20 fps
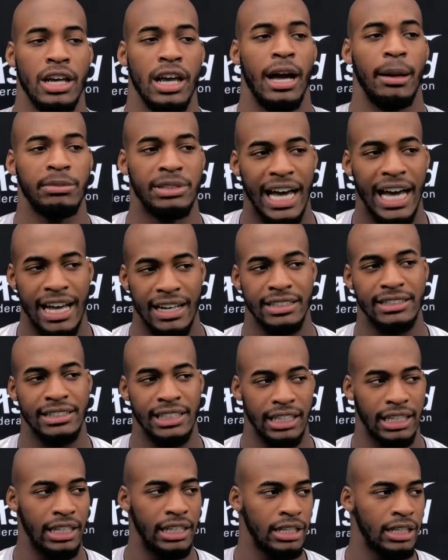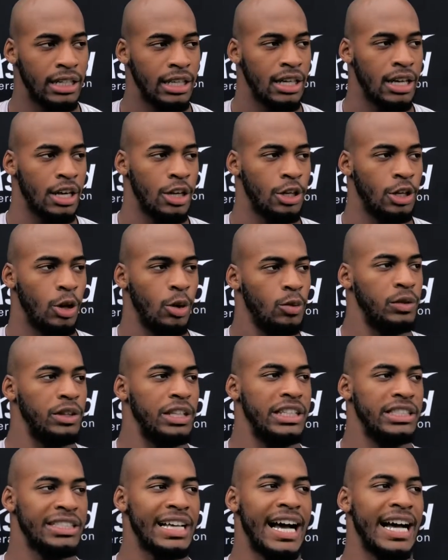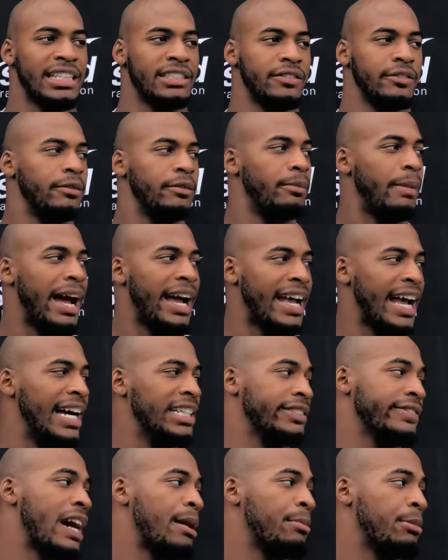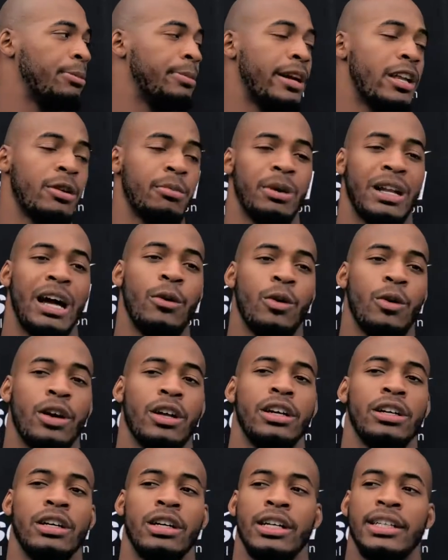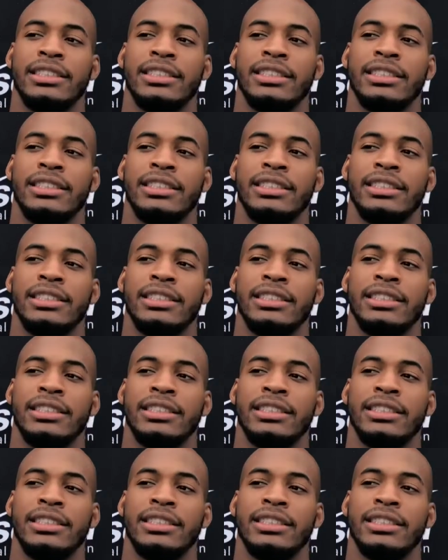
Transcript: I'm tired of seeing, you know, these guys, my guys have got me better, but I want to